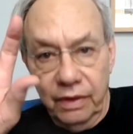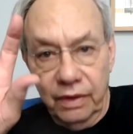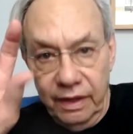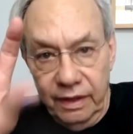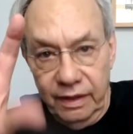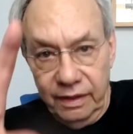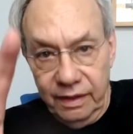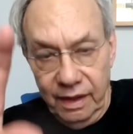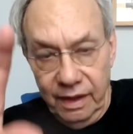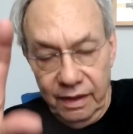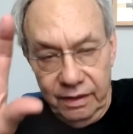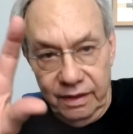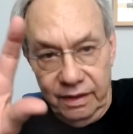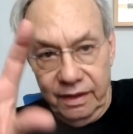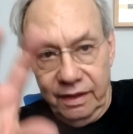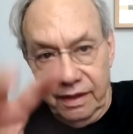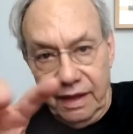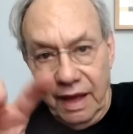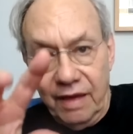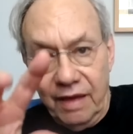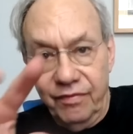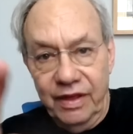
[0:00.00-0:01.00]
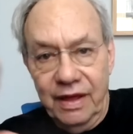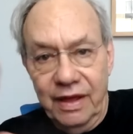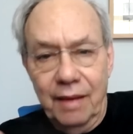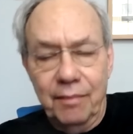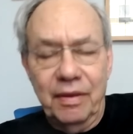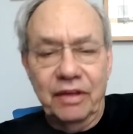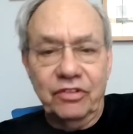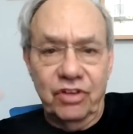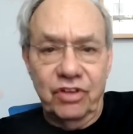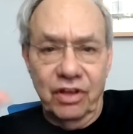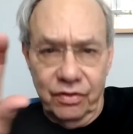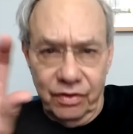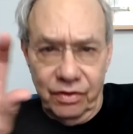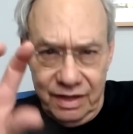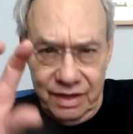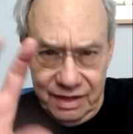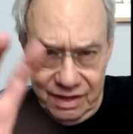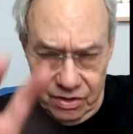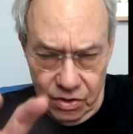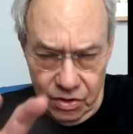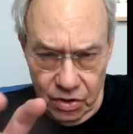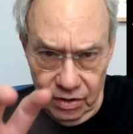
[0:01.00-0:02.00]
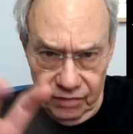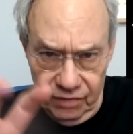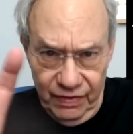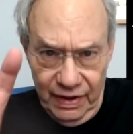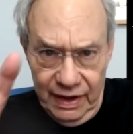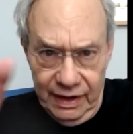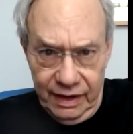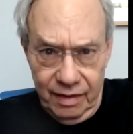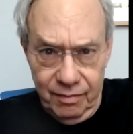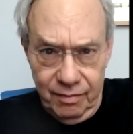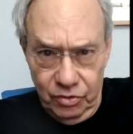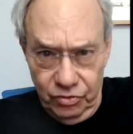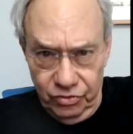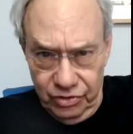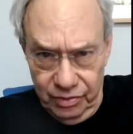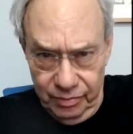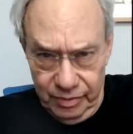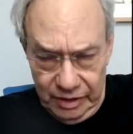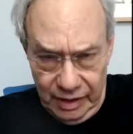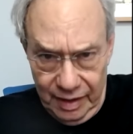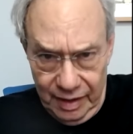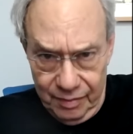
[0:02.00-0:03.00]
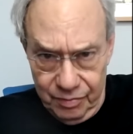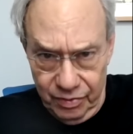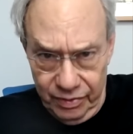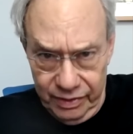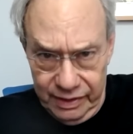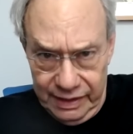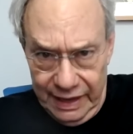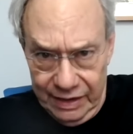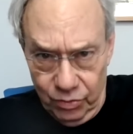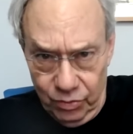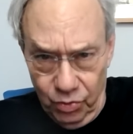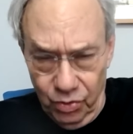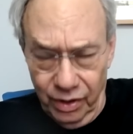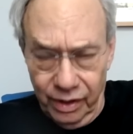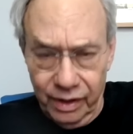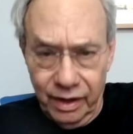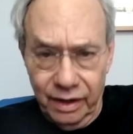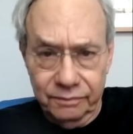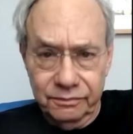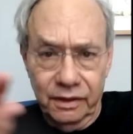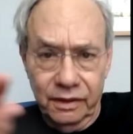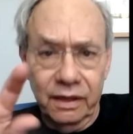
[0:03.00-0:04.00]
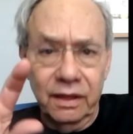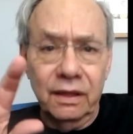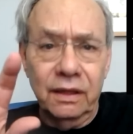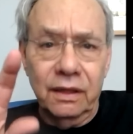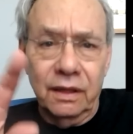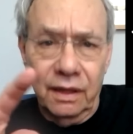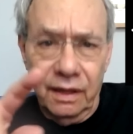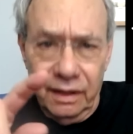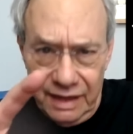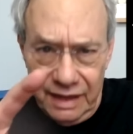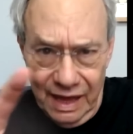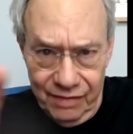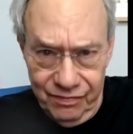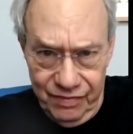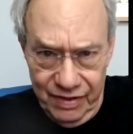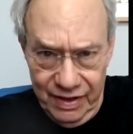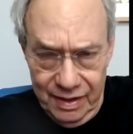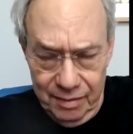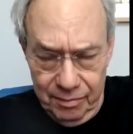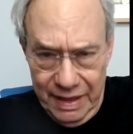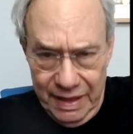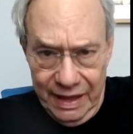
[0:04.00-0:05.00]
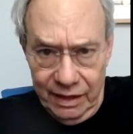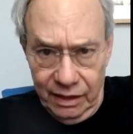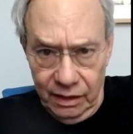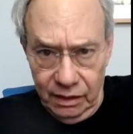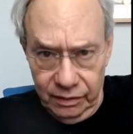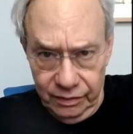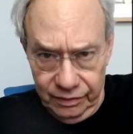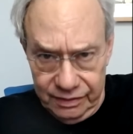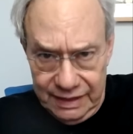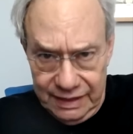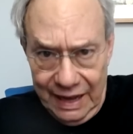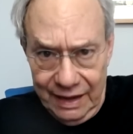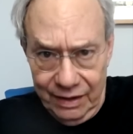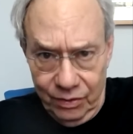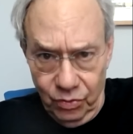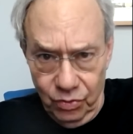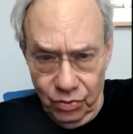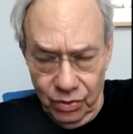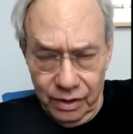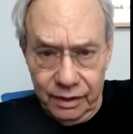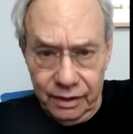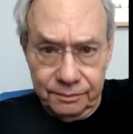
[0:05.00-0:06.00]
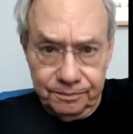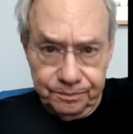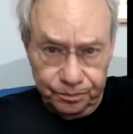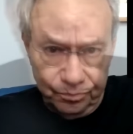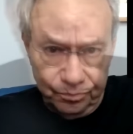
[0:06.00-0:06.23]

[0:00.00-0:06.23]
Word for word: and KVM. It's either Kurt Vonnegut Museum and Library.org. KVML.org.